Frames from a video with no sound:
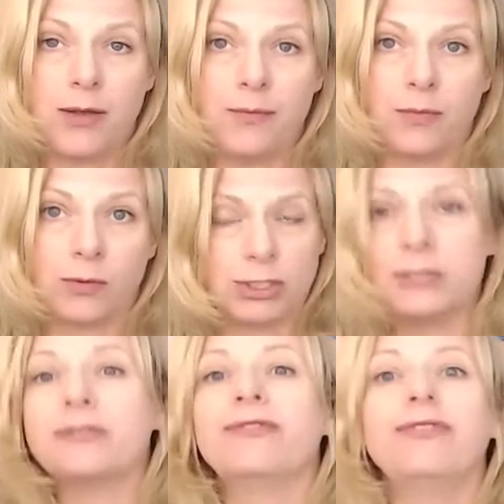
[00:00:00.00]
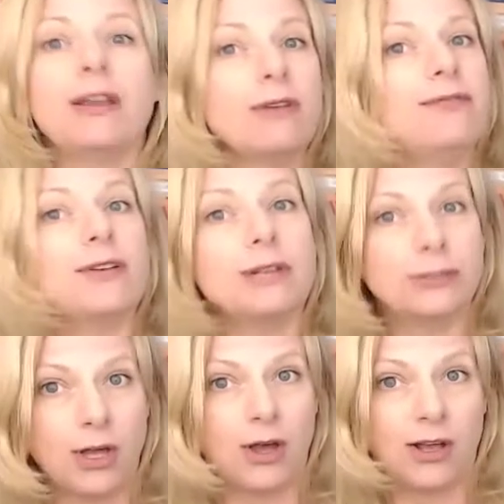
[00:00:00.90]
which is a very, very
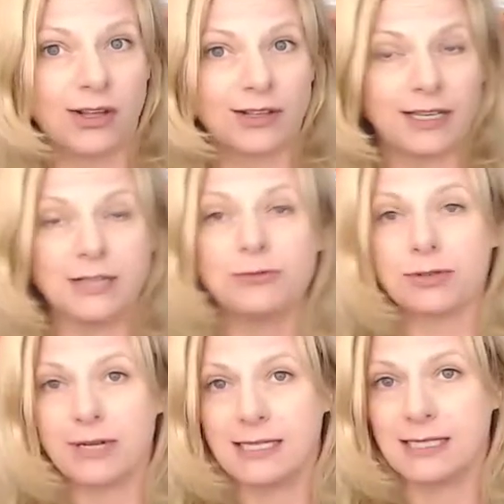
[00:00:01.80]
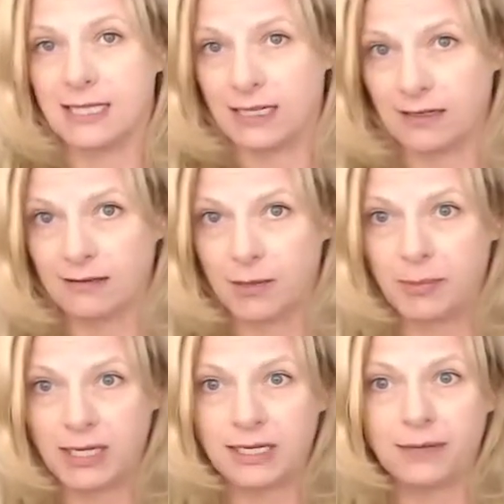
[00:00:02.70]
long, interesting
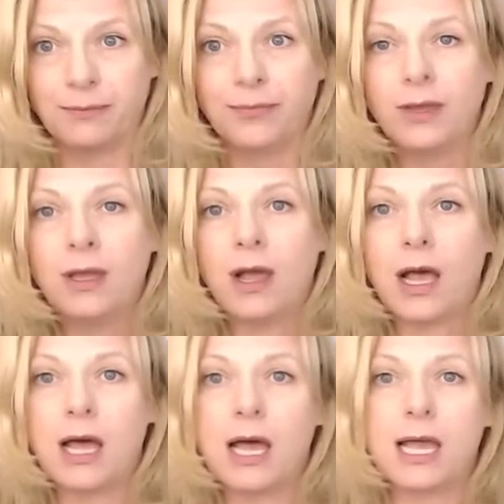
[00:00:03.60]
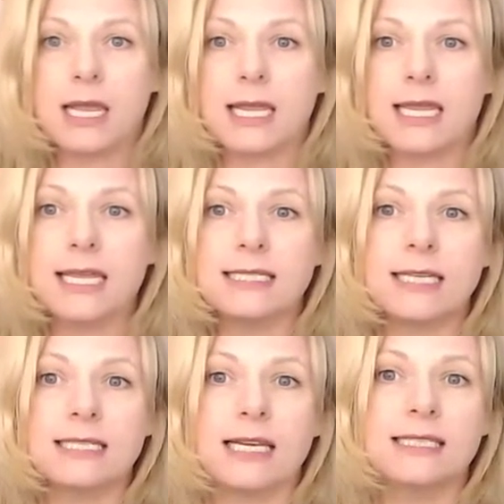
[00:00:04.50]
opinion, he
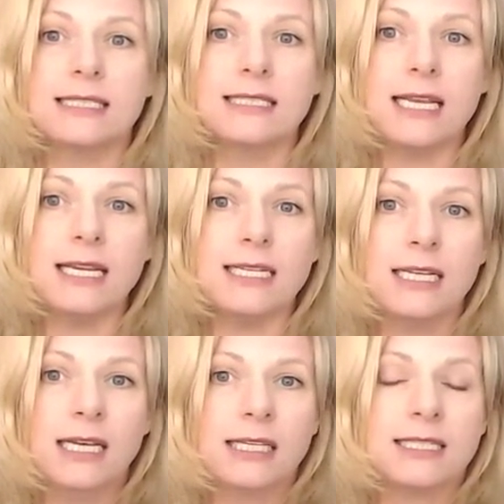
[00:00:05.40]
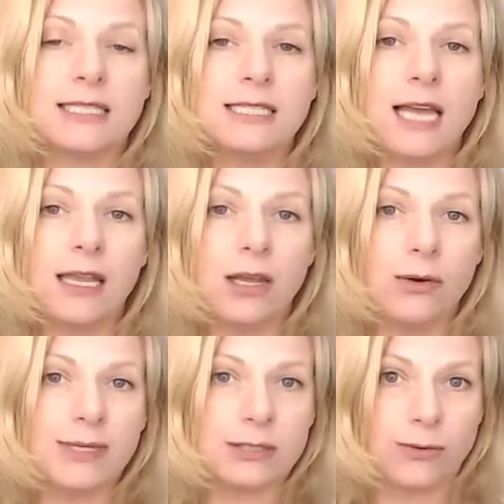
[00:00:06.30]
says, "A state does not
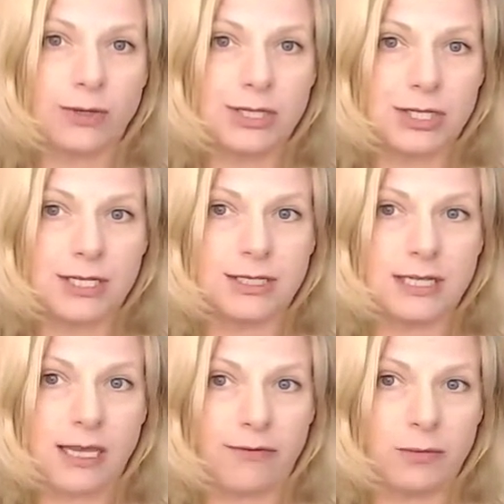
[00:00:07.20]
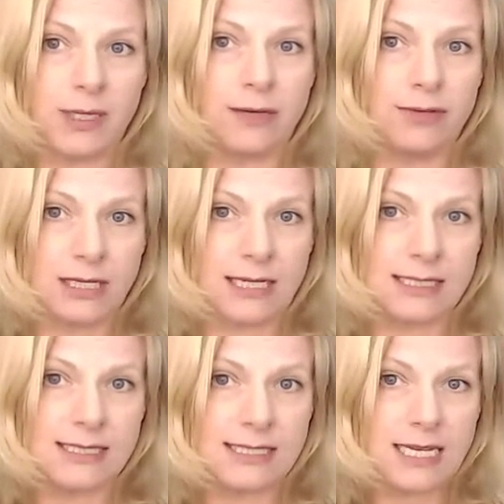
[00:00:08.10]
owe its origin to the government of the
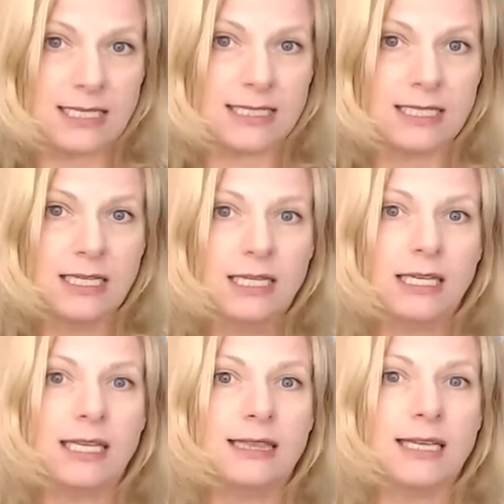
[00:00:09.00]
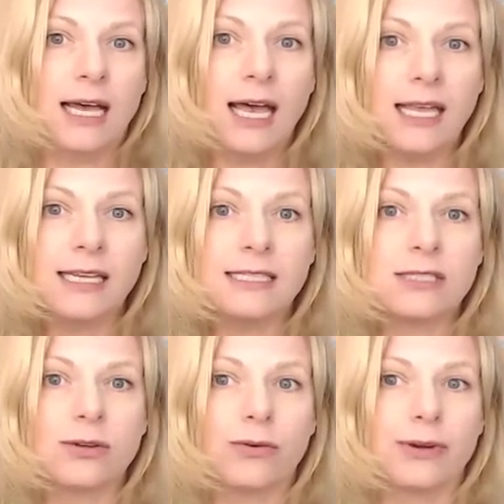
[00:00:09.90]
United States in the
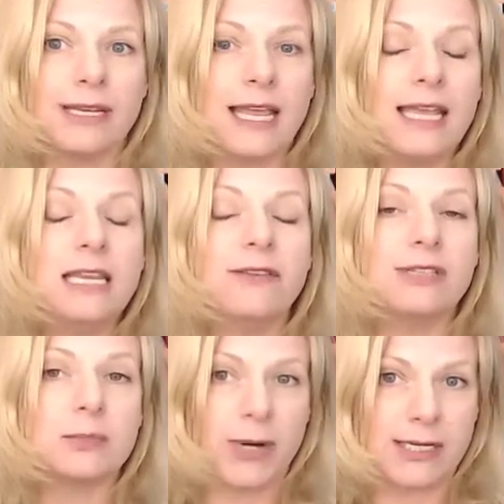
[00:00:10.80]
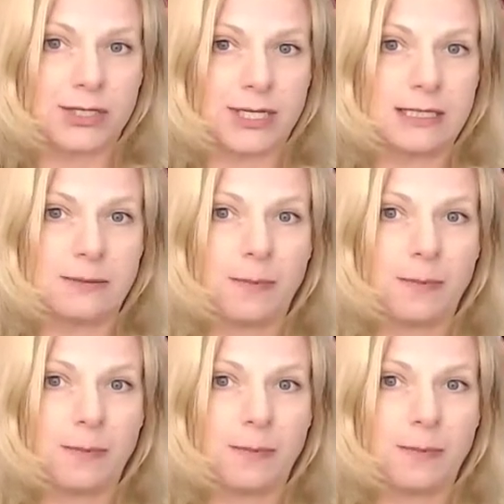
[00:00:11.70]
highest or in any of its branches.